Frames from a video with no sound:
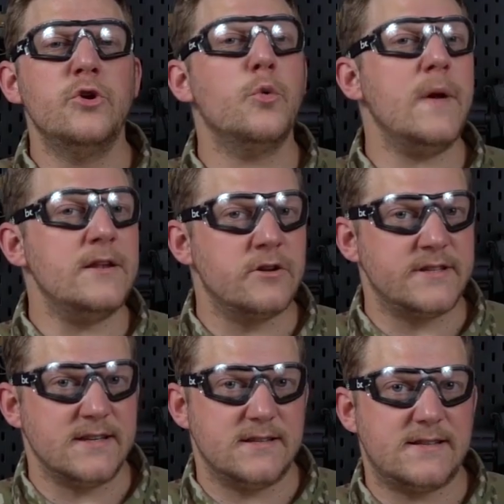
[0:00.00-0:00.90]
You will
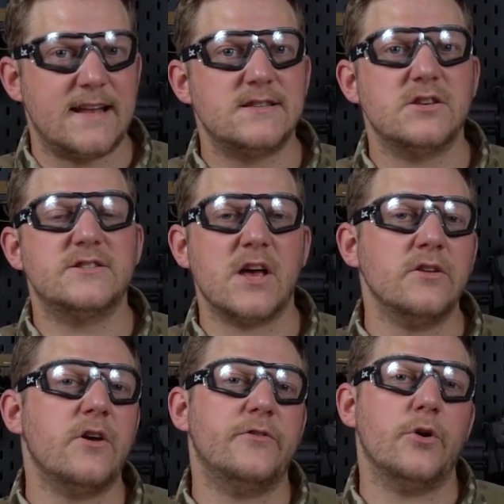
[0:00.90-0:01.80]
notice that the
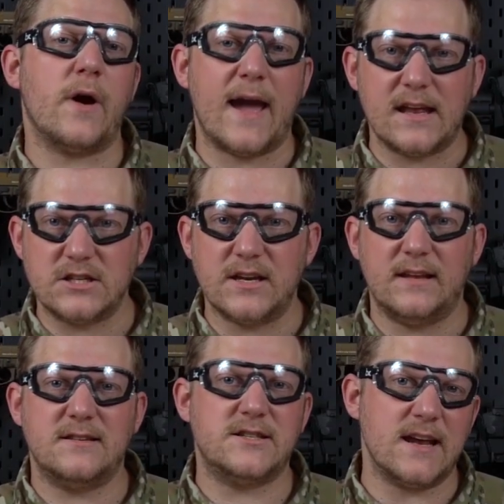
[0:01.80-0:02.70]
sound of your
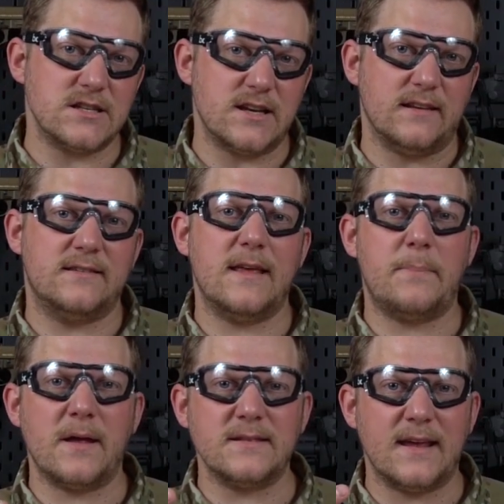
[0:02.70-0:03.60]
AEG changes
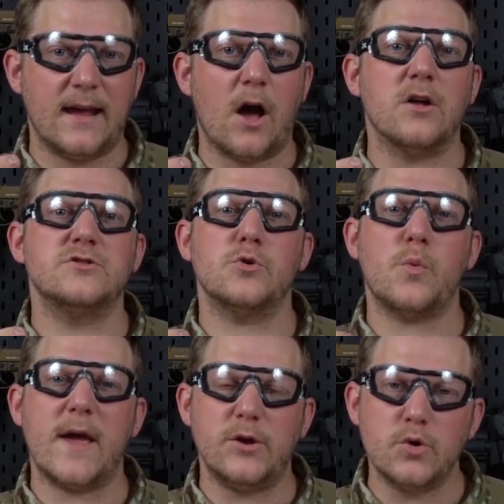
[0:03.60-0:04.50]
depending on the
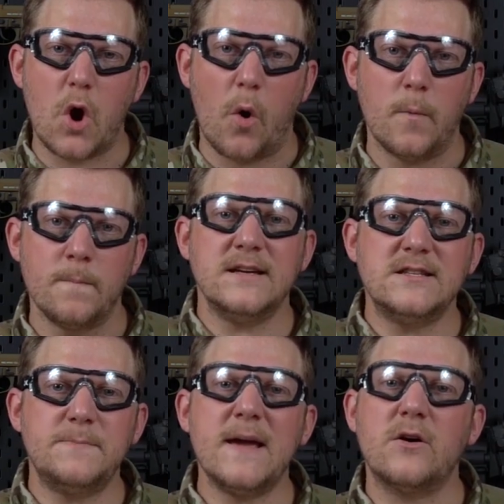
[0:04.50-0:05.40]
way you go.
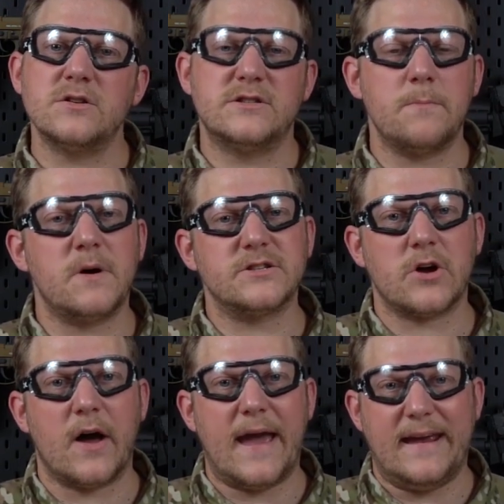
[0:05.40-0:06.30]
It's because the
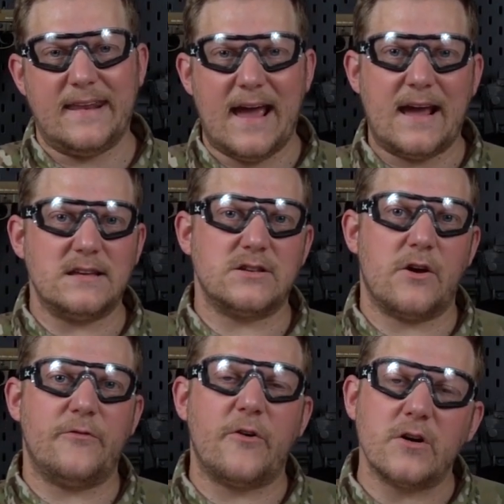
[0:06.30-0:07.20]
motor head
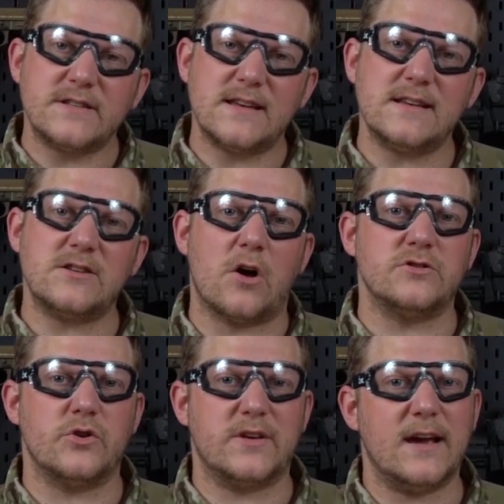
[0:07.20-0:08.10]
either forces on
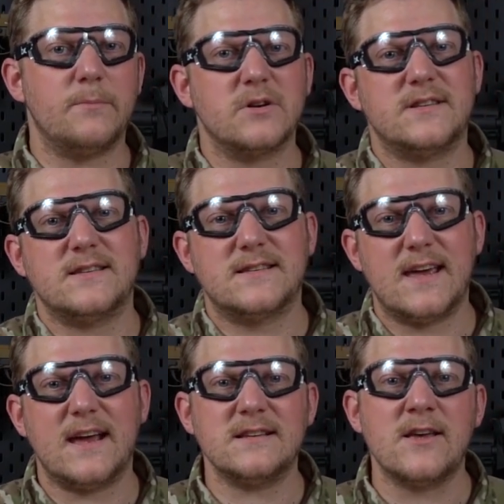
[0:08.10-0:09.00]
the gearbox's
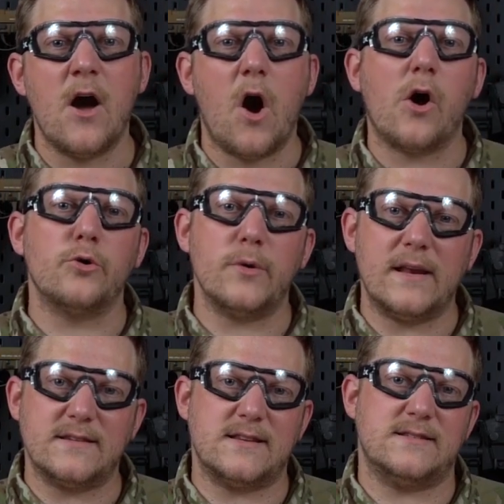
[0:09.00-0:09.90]
gears or
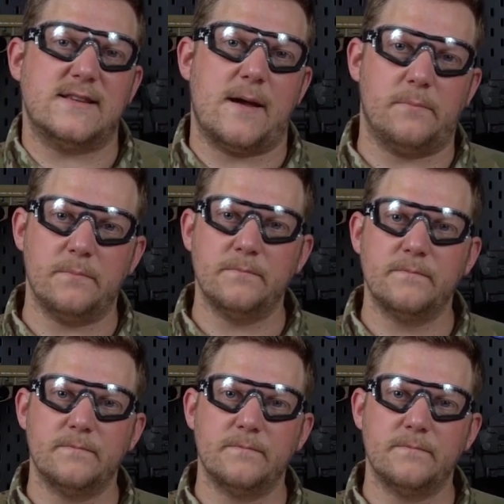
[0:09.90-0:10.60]
releases them.